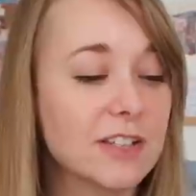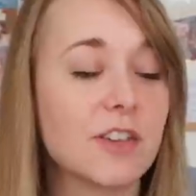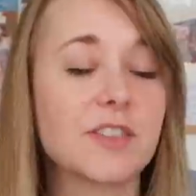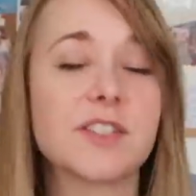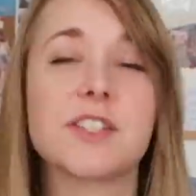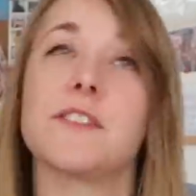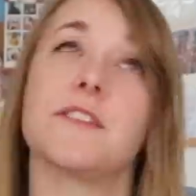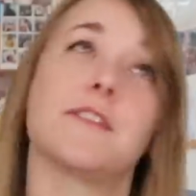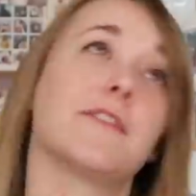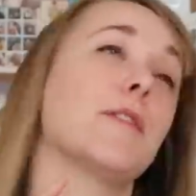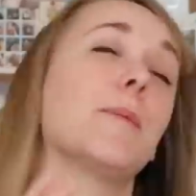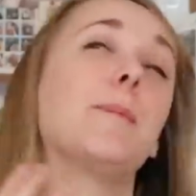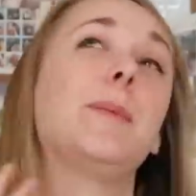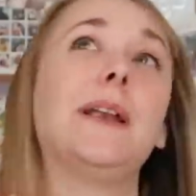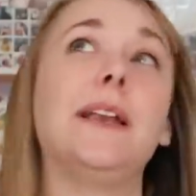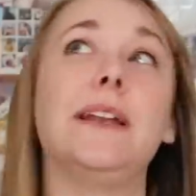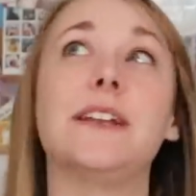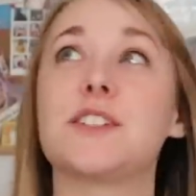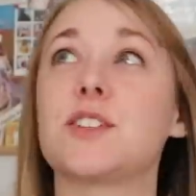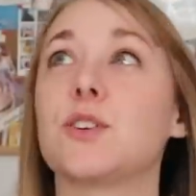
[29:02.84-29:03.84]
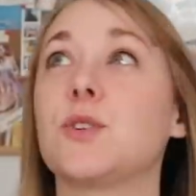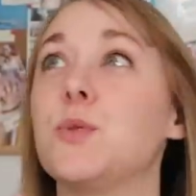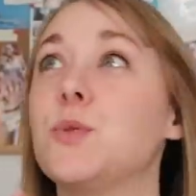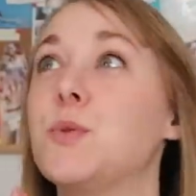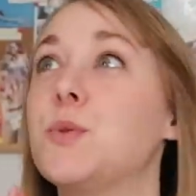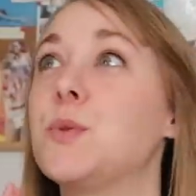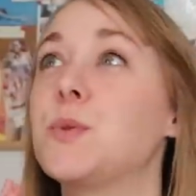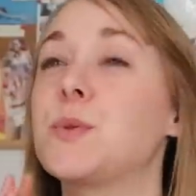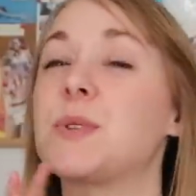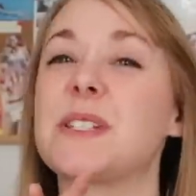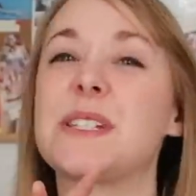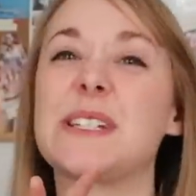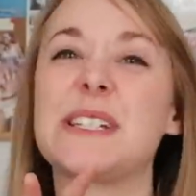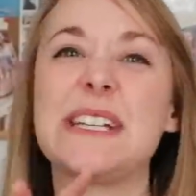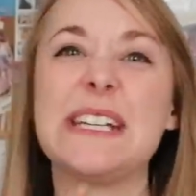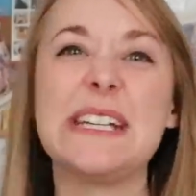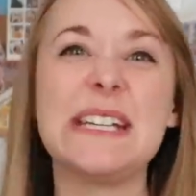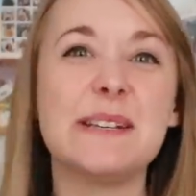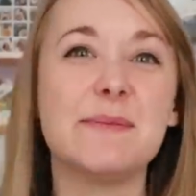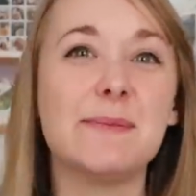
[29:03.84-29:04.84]
lots of political
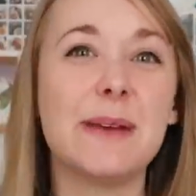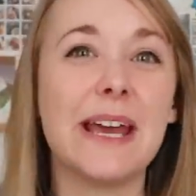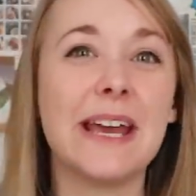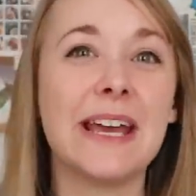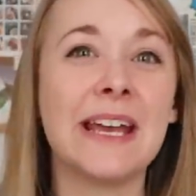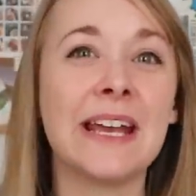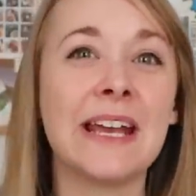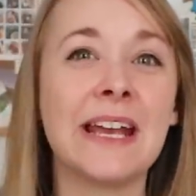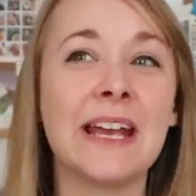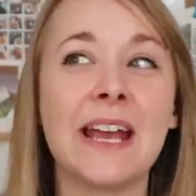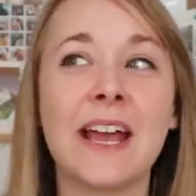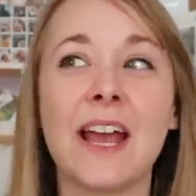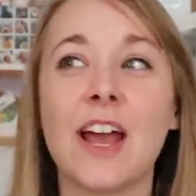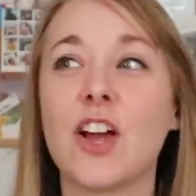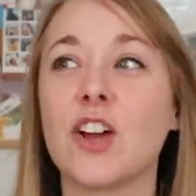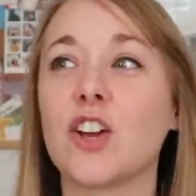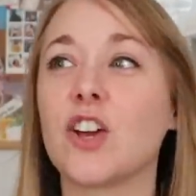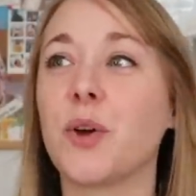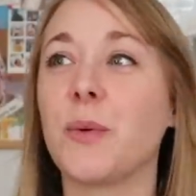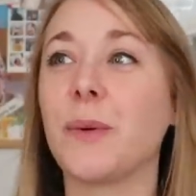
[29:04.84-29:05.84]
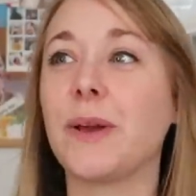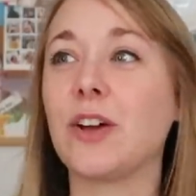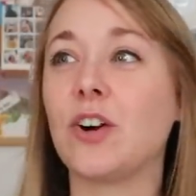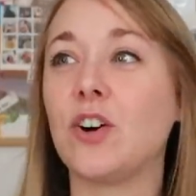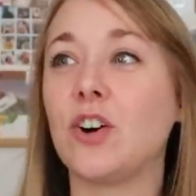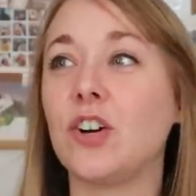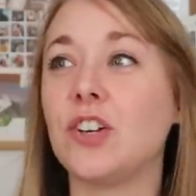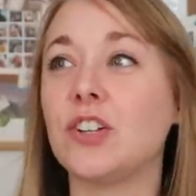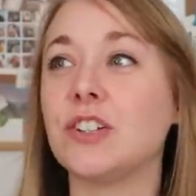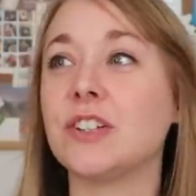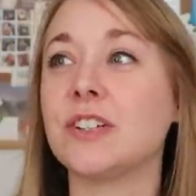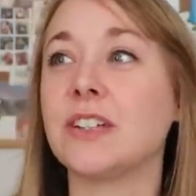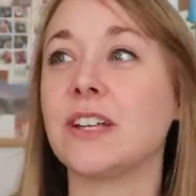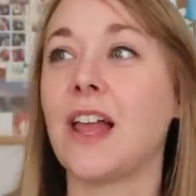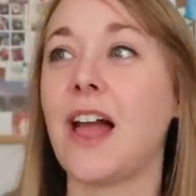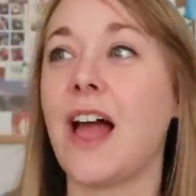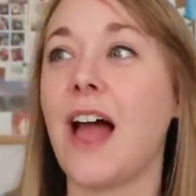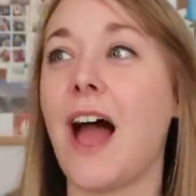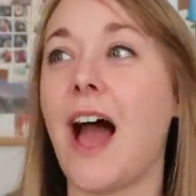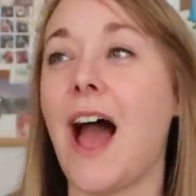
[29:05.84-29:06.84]
scheming going
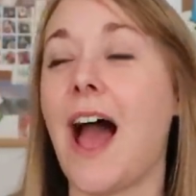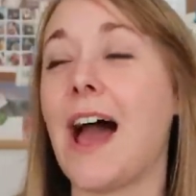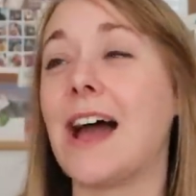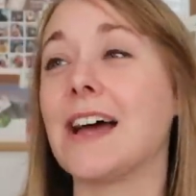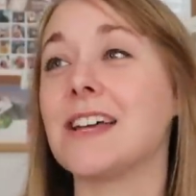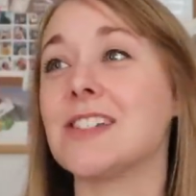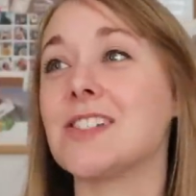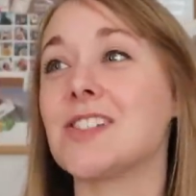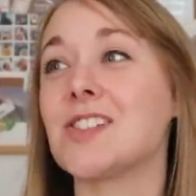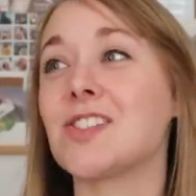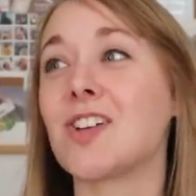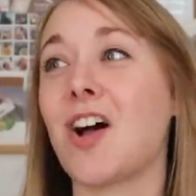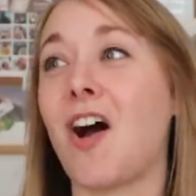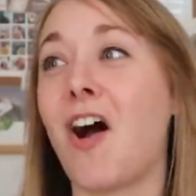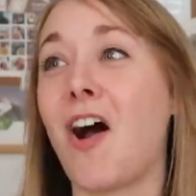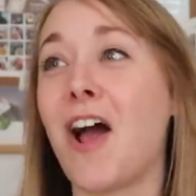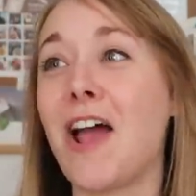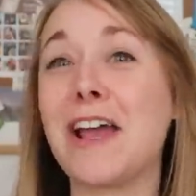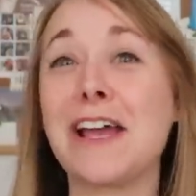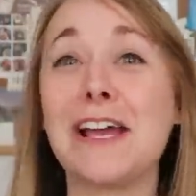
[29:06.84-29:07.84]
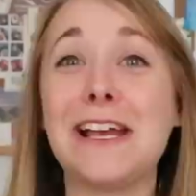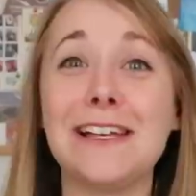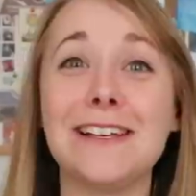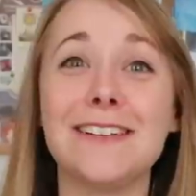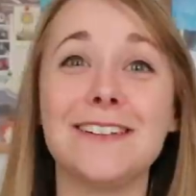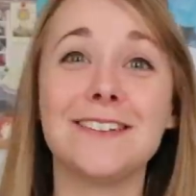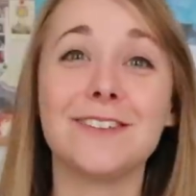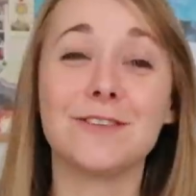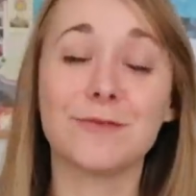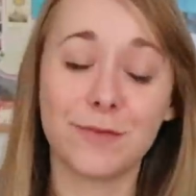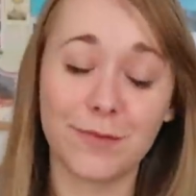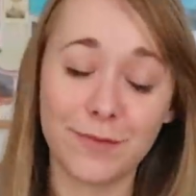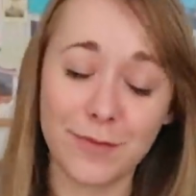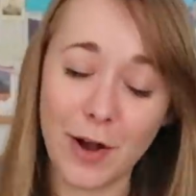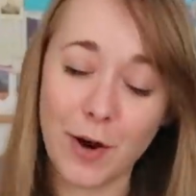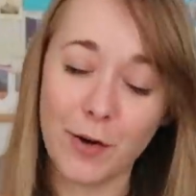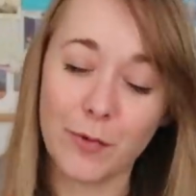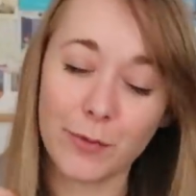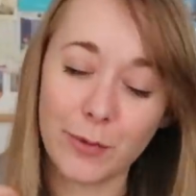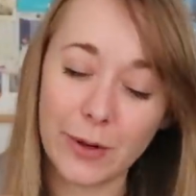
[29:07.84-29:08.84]
on, and I
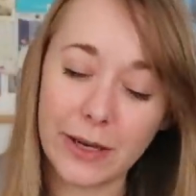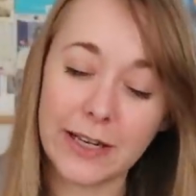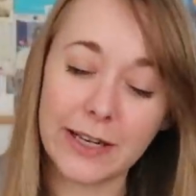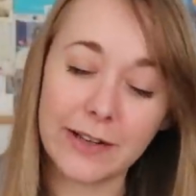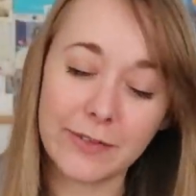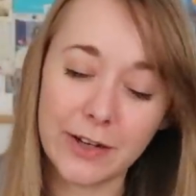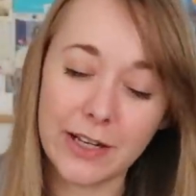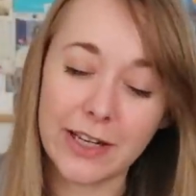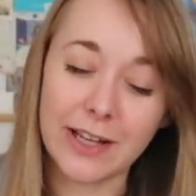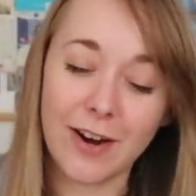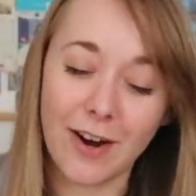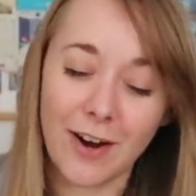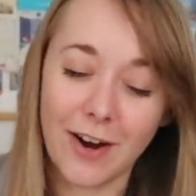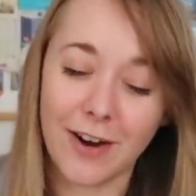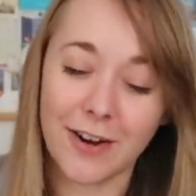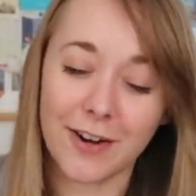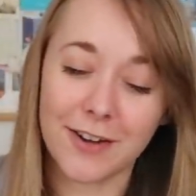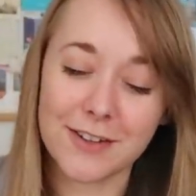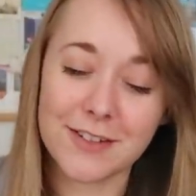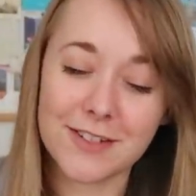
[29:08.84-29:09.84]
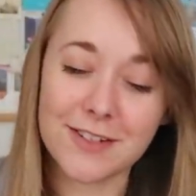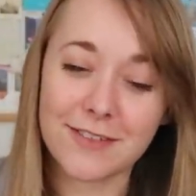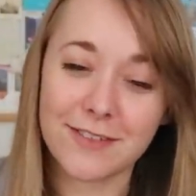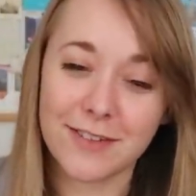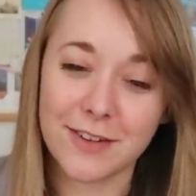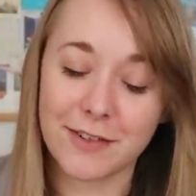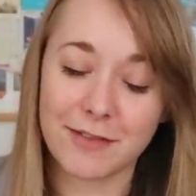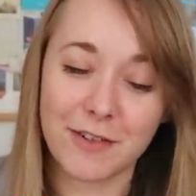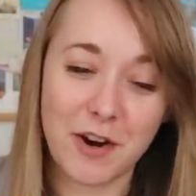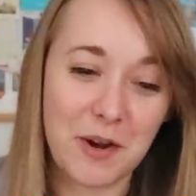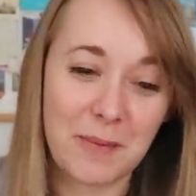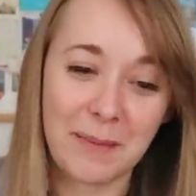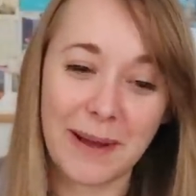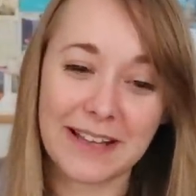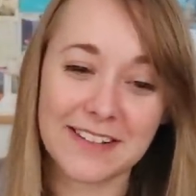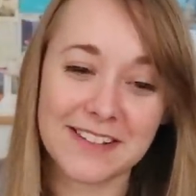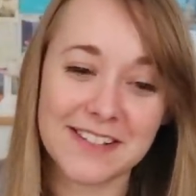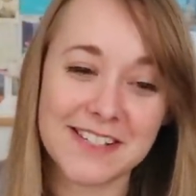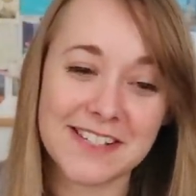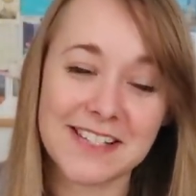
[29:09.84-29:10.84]
fell really, really hard for the
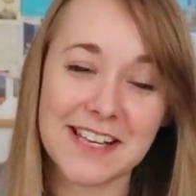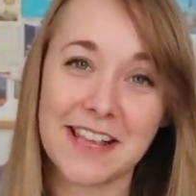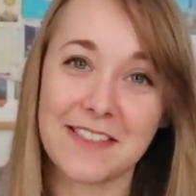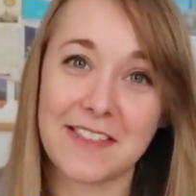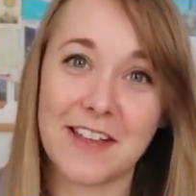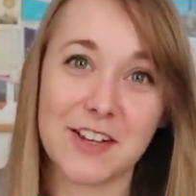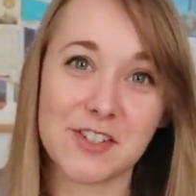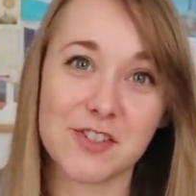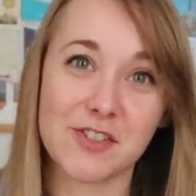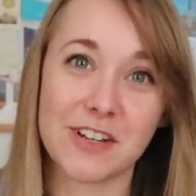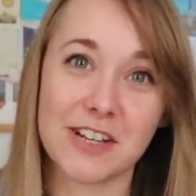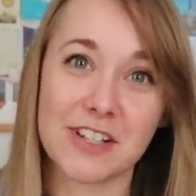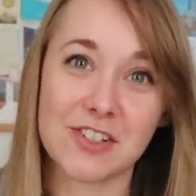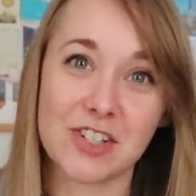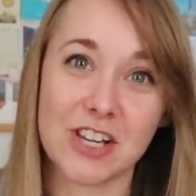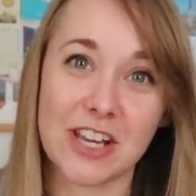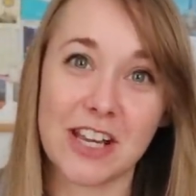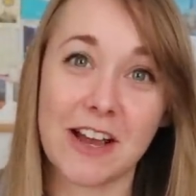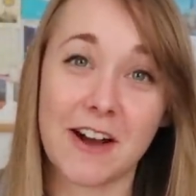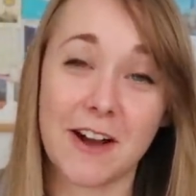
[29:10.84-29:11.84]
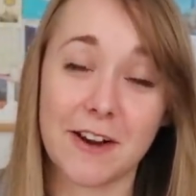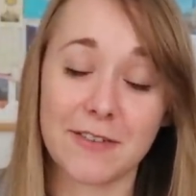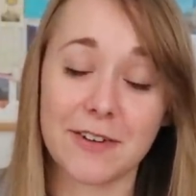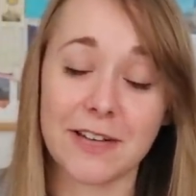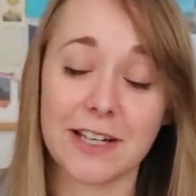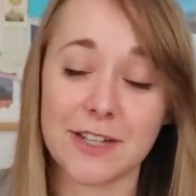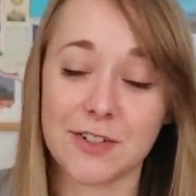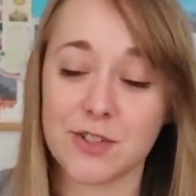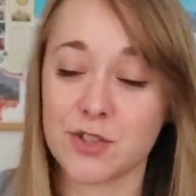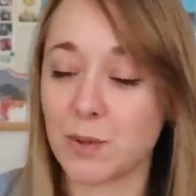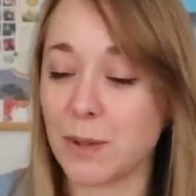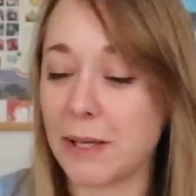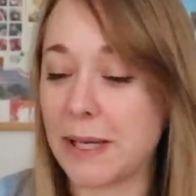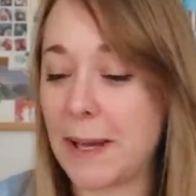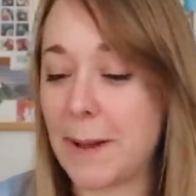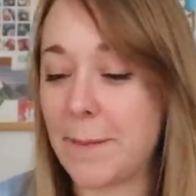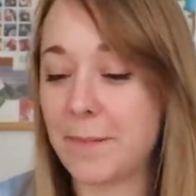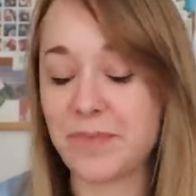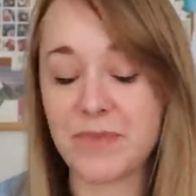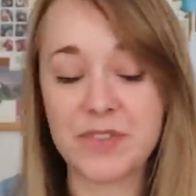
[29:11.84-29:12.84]
romance in that trilogy. I really enjoy
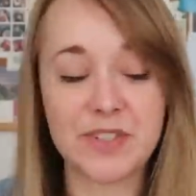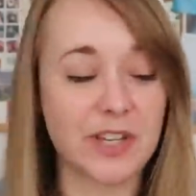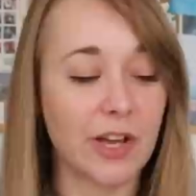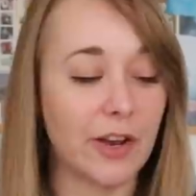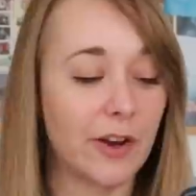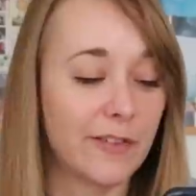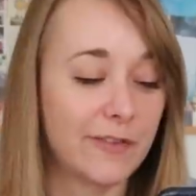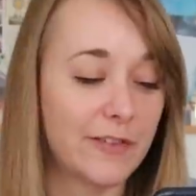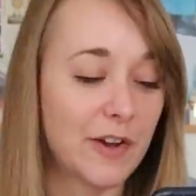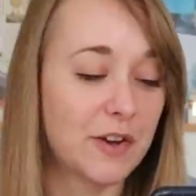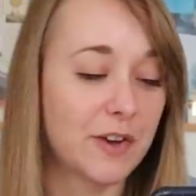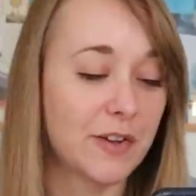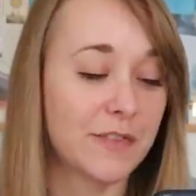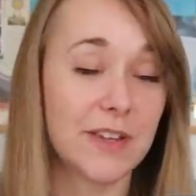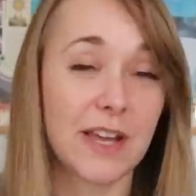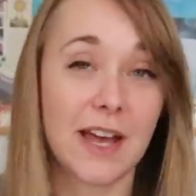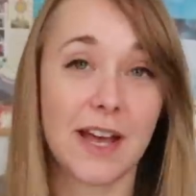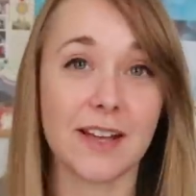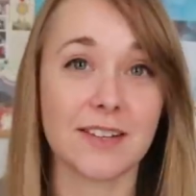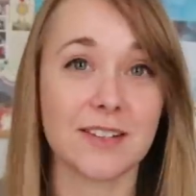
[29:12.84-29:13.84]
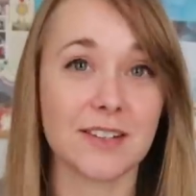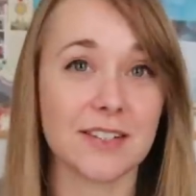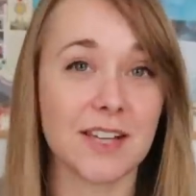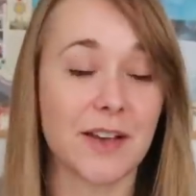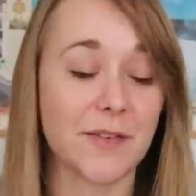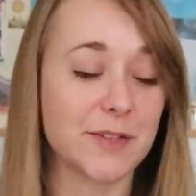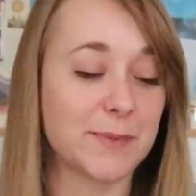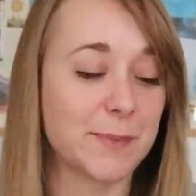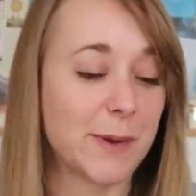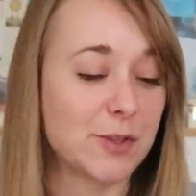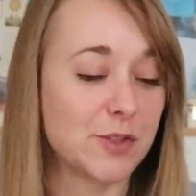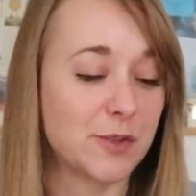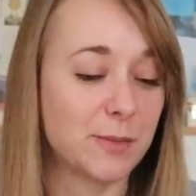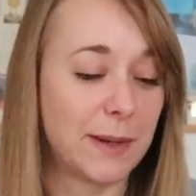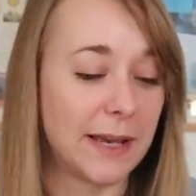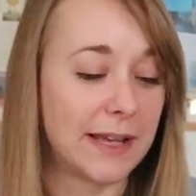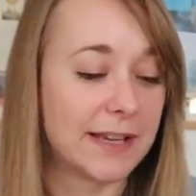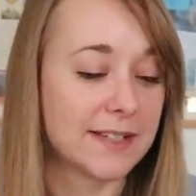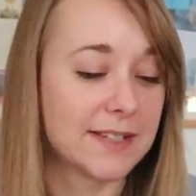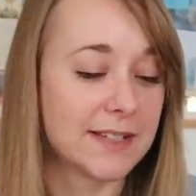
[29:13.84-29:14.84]
it. So Folk of the Air does have a special
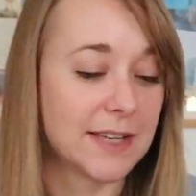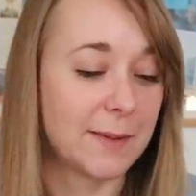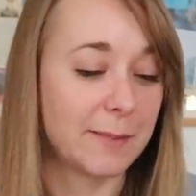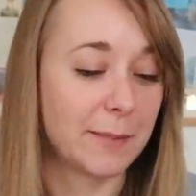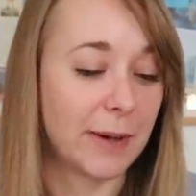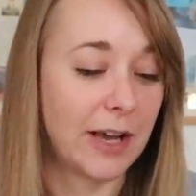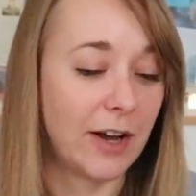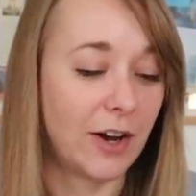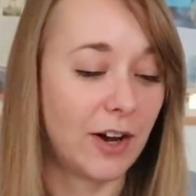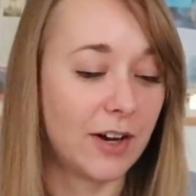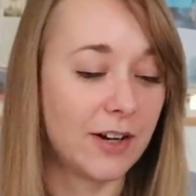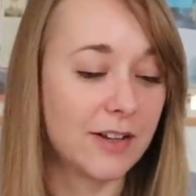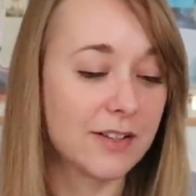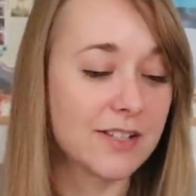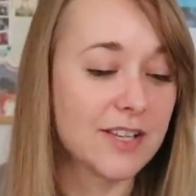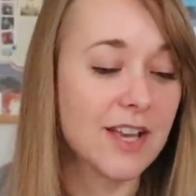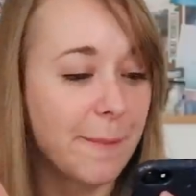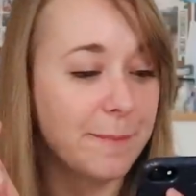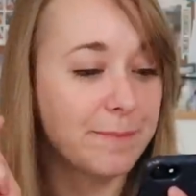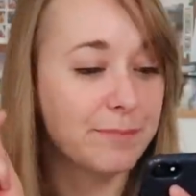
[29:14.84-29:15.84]
place in my heart.